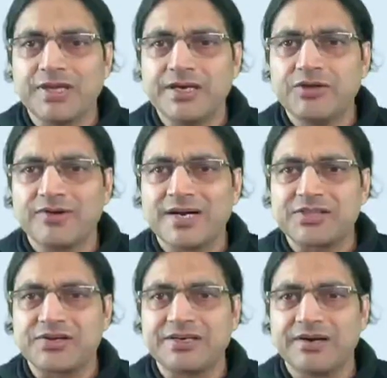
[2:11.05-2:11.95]
Here you get
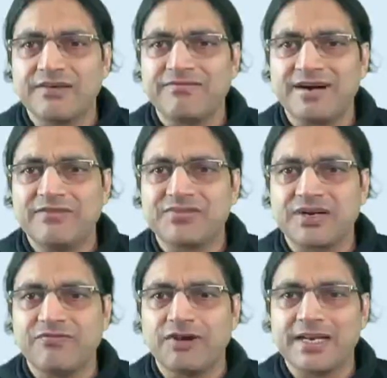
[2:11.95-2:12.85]
335,
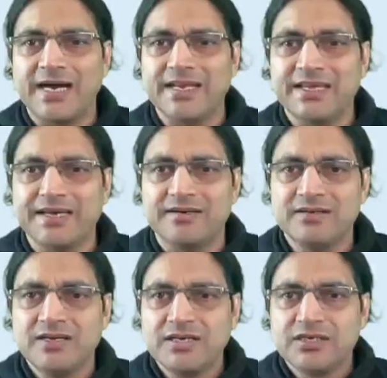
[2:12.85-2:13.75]
349 here,